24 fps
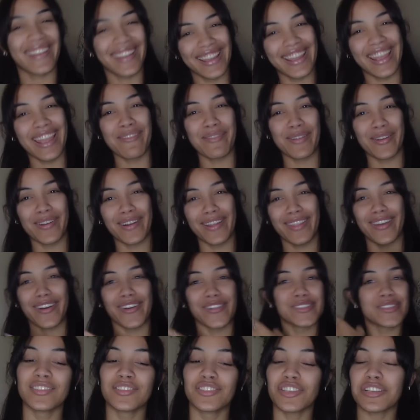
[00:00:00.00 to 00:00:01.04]
It gave me one of
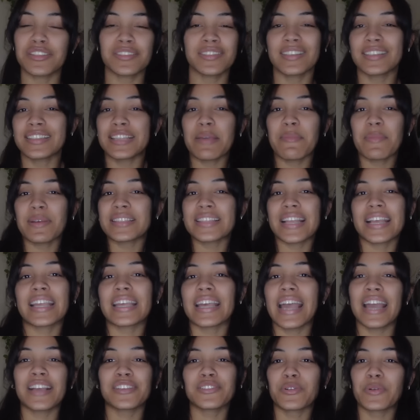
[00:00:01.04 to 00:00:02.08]
those, just the same as
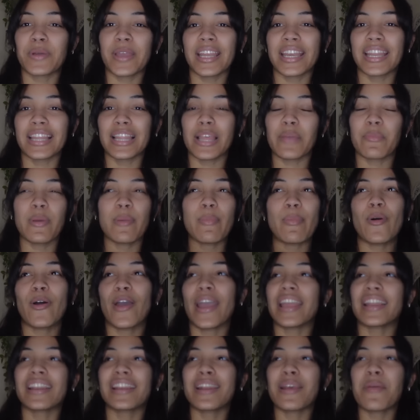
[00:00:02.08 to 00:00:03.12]
like EXO Kitty. Like, people
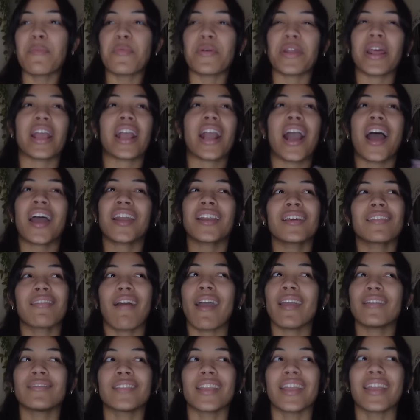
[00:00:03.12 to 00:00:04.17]
hated it, but I kind of
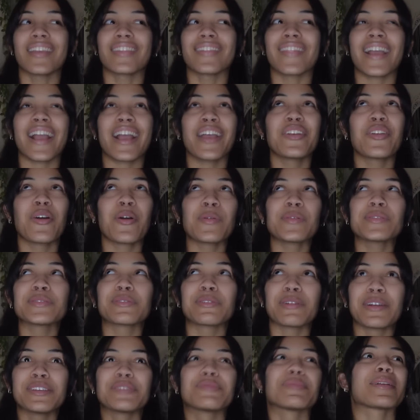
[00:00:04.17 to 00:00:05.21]
liked it. Like, I know it was
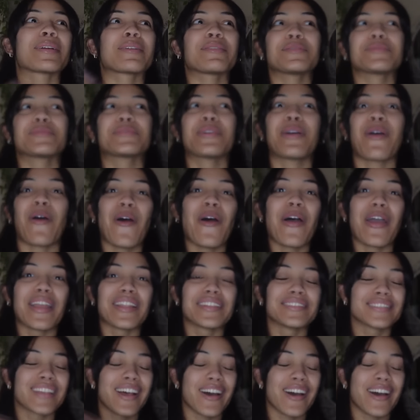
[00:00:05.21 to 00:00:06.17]
cringe, but like, it was good.